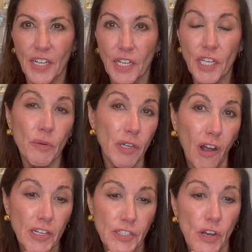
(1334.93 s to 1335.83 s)
You would
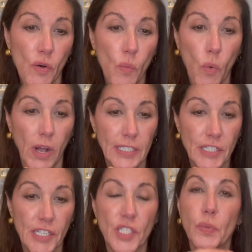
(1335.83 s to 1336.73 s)
also want
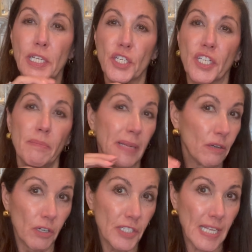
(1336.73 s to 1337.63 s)
to switch to
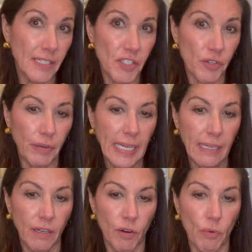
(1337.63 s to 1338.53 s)
mineral
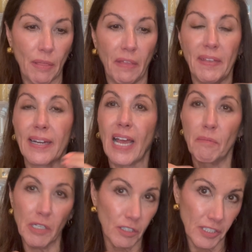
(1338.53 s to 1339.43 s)
sunscreen rather than
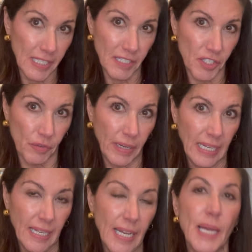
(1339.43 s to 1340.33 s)
chemical
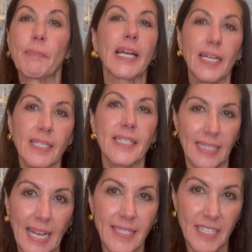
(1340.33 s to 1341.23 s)
sunscreen because it's
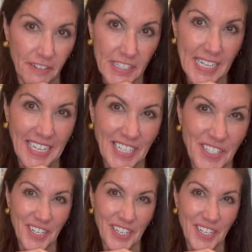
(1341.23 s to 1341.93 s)
less irritating to